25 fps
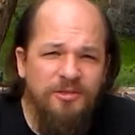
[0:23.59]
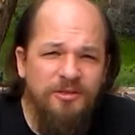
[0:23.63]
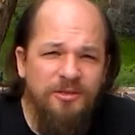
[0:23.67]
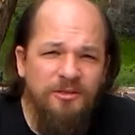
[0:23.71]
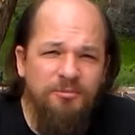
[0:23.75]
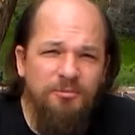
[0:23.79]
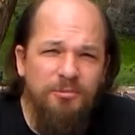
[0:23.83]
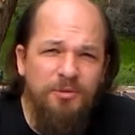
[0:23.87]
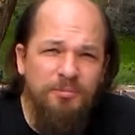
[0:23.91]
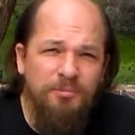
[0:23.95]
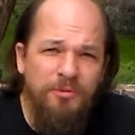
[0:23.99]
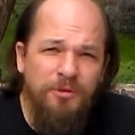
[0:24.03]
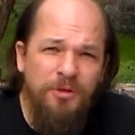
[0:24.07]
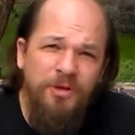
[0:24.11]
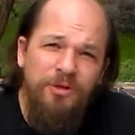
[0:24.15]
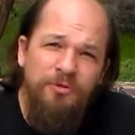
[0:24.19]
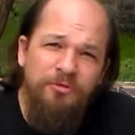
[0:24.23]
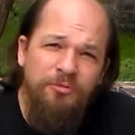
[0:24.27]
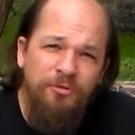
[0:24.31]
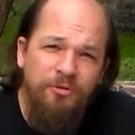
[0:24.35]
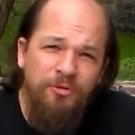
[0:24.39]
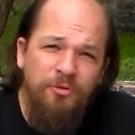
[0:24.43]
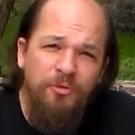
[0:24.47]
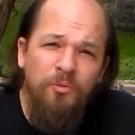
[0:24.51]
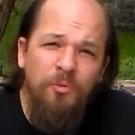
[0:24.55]
It can be
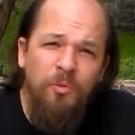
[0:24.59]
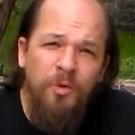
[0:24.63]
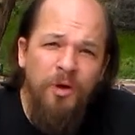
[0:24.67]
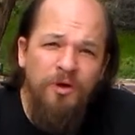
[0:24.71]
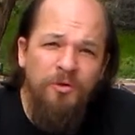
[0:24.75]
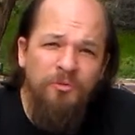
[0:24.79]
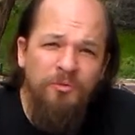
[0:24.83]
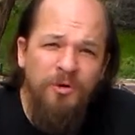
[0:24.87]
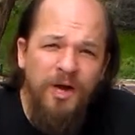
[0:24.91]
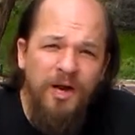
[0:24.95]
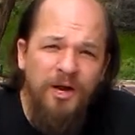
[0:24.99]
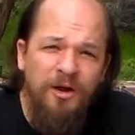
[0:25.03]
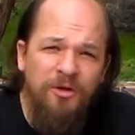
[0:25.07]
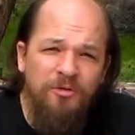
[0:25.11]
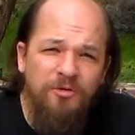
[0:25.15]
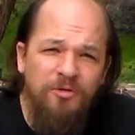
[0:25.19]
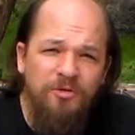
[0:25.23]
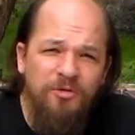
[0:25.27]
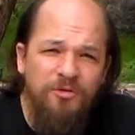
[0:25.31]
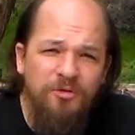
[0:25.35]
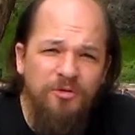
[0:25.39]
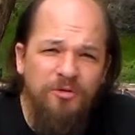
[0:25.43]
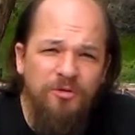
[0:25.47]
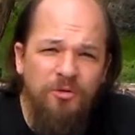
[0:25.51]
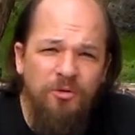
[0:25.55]
played for one
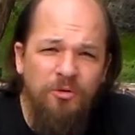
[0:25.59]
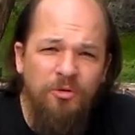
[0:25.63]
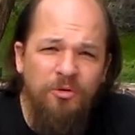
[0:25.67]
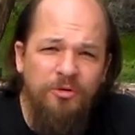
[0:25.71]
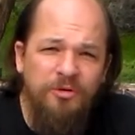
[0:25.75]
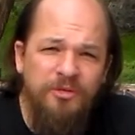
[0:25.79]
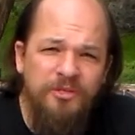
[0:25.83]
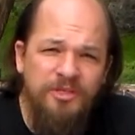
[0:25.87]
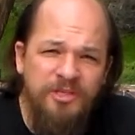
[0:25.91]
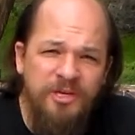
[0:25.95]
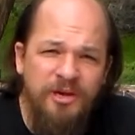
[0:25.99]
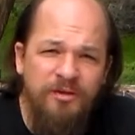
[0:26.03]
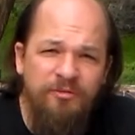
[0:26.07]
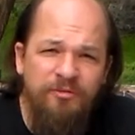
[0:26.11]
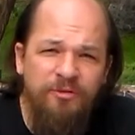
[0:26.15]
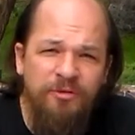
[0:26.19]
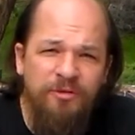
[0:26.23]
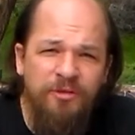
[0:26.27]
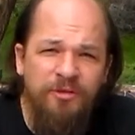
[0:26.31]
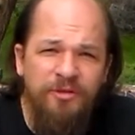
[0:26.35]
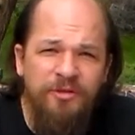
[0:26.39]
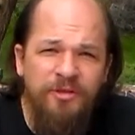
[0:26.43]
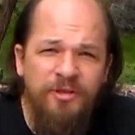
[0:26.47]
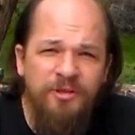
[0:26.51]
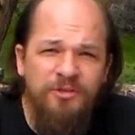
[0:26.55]
round or
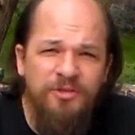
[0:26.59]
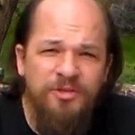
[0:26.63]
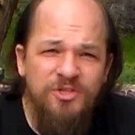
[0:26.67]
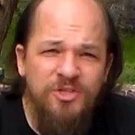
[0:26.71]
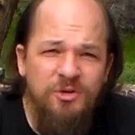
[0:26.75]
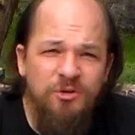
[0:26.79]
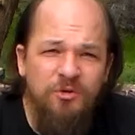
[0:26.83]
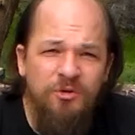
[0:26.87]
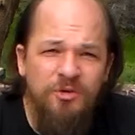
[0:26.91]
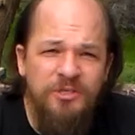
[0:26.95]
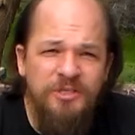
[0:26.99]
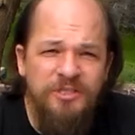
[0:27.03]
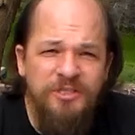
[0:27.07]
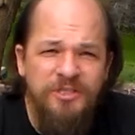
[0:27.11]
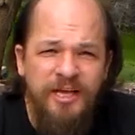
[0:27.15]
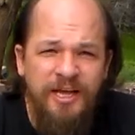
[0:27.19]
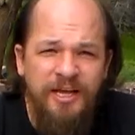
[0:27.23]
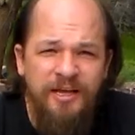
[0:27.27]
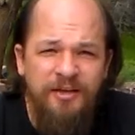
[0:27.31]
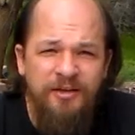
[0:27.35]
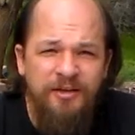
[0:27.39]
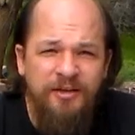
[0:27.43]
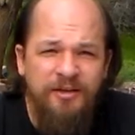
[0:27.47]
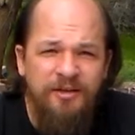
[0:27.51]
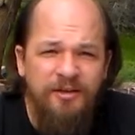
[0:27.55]
several, and then the score is
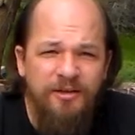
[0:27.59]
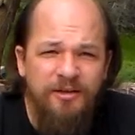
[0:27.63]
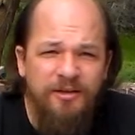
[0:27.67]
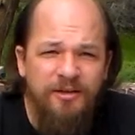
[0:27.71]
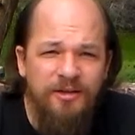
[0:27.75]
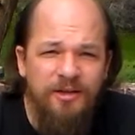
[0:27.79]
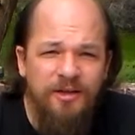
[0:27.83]
tallied.